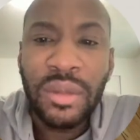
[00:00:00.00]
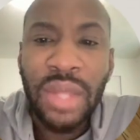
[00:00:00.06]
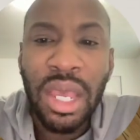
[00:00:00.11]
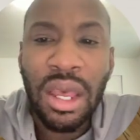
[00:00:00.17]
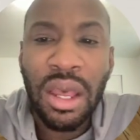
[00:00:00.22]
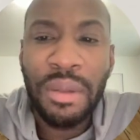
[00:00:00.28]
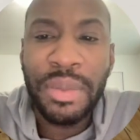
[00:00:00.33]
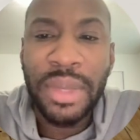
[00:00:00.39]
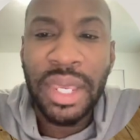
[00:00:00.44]

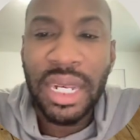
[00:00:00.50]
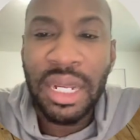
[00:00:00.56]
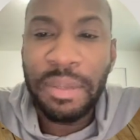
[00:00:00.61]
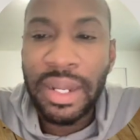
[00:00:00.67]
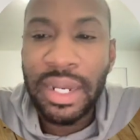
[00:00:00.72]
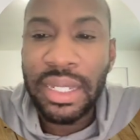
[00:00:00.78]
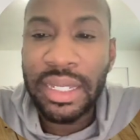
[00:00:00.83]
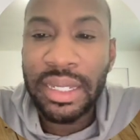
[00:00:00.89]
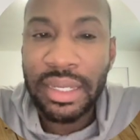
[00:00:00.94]
The
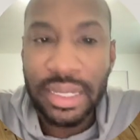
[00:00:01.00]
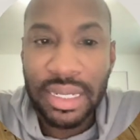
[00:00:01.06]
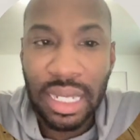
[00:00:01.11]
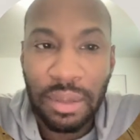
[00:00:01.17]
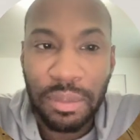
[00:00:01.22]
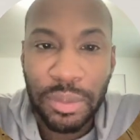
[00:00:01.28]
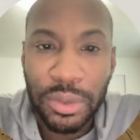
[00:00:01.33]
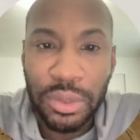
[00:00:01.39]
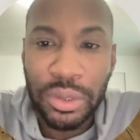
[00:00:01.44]
independent
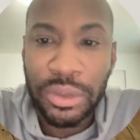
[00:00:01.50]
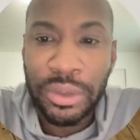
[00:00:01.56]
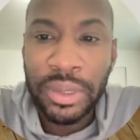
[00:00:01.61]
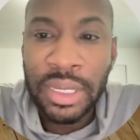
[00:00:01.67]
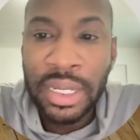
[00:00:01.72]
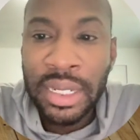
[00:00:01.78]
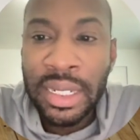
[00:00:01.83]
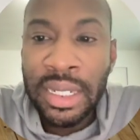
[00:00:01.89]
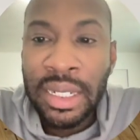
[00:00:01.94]
sample
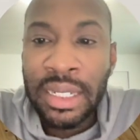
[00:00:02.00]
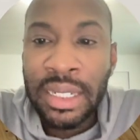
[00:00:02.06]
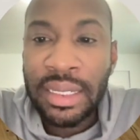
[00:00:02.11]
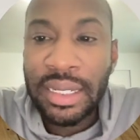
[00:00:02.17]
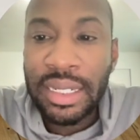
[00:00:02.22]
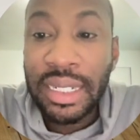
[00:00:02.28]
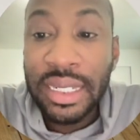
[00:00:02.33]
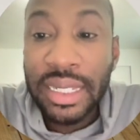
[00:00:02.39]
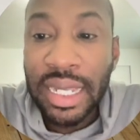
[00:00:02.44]

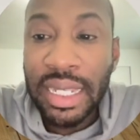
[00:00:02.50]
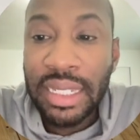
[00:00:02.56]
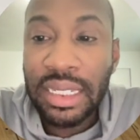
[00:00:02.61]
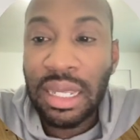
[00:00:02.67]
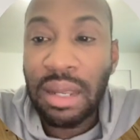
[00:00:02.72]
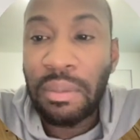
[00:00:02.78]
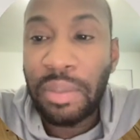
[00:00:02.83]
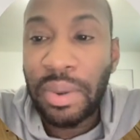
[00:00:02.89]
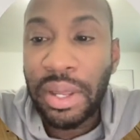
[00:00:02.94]
t-test
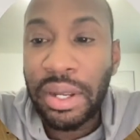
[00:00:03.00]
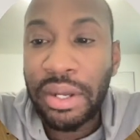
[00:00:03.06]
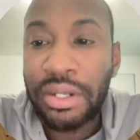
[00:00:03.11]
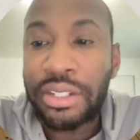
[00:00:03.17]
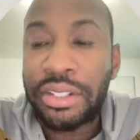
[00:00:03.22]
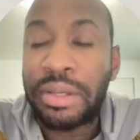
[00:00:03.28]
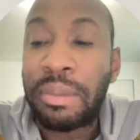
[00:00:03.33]
compares